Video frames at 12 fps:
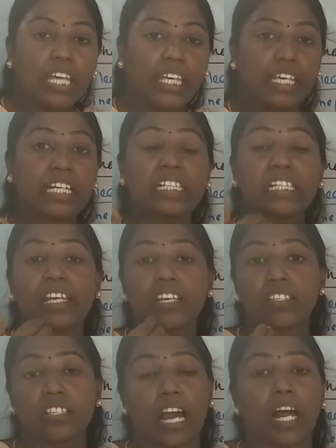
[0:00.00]

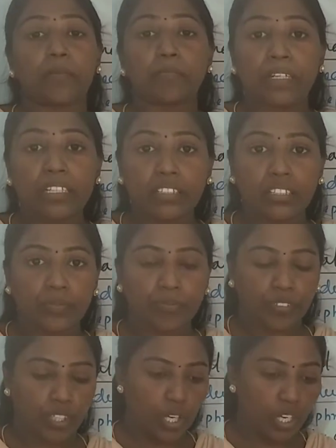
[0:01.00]
increased heartbeat,
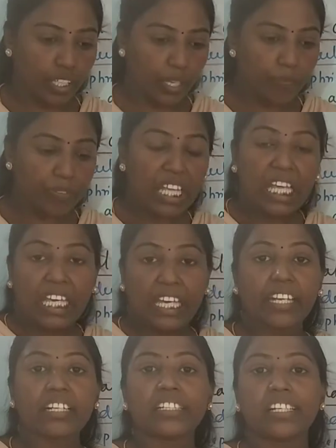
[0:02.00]
okay,
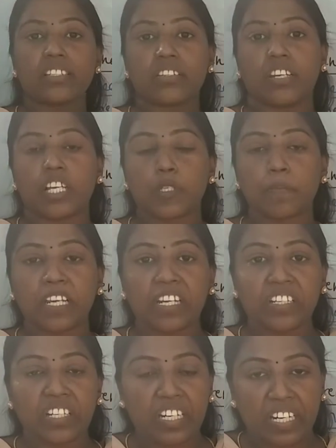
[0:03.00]
increased
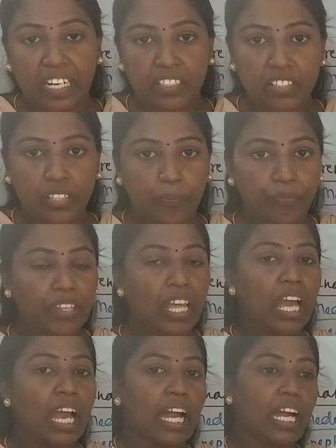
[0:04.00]
respiratory rate,
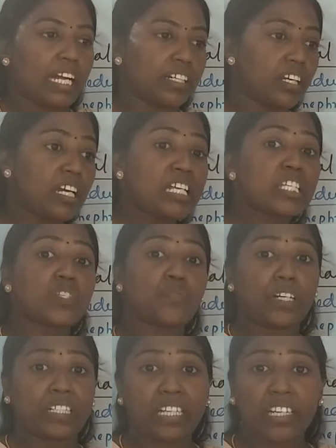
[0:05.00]
and
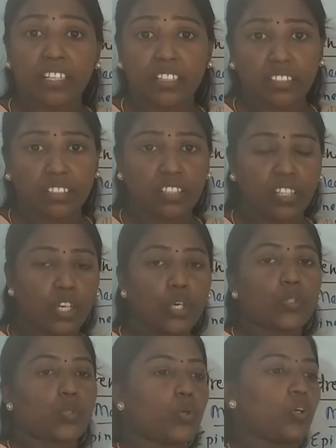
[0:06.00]
sweating.
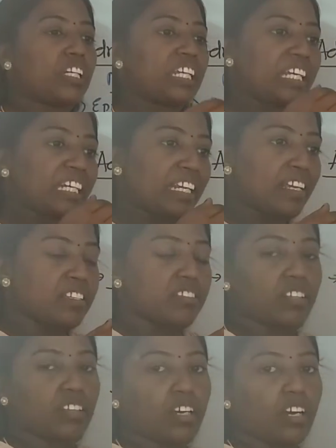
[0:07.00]
So, decreased in